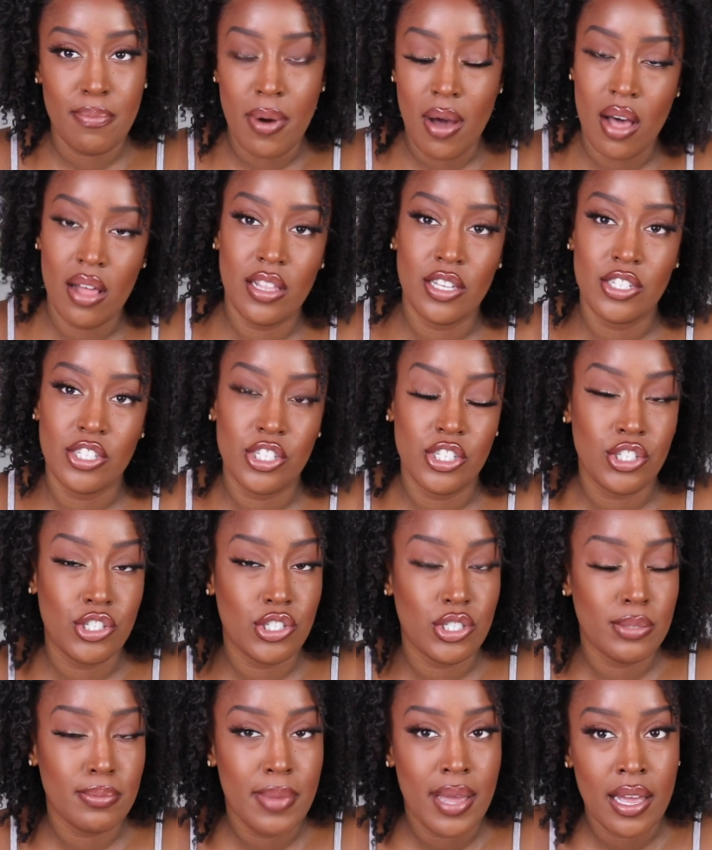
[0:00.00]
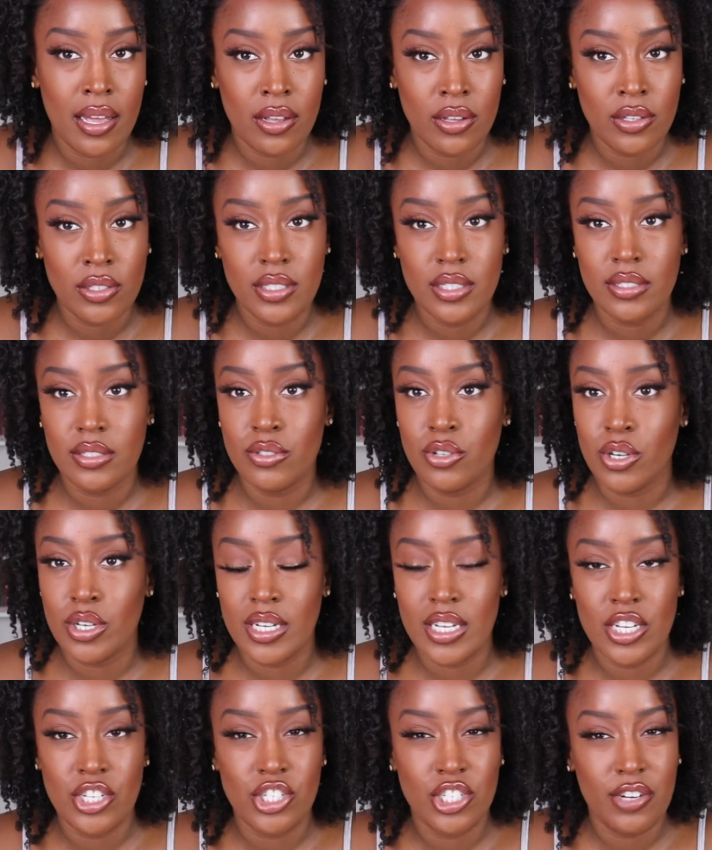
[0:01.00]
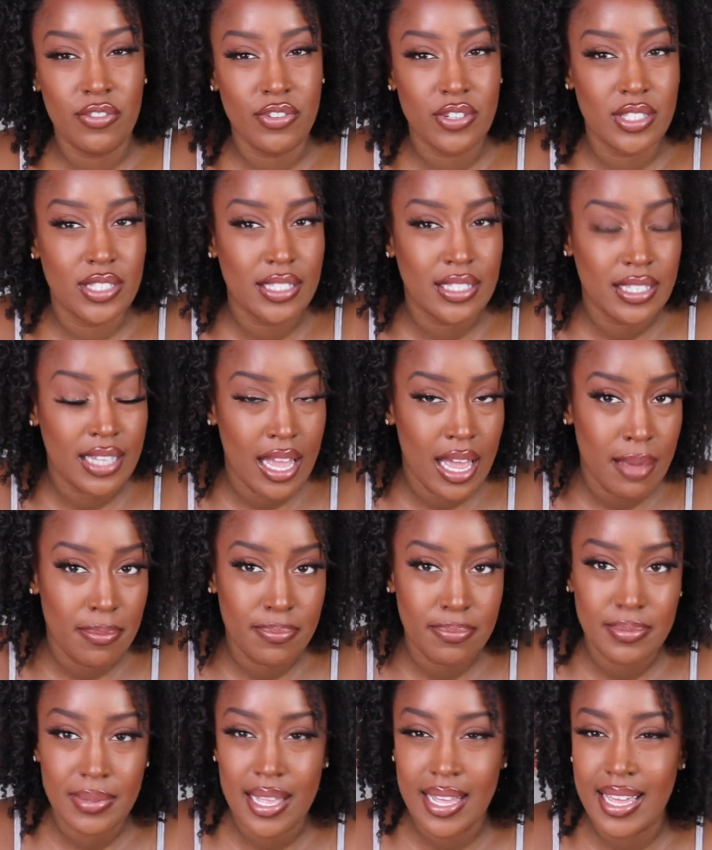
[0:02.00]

polishes smelled during each different step.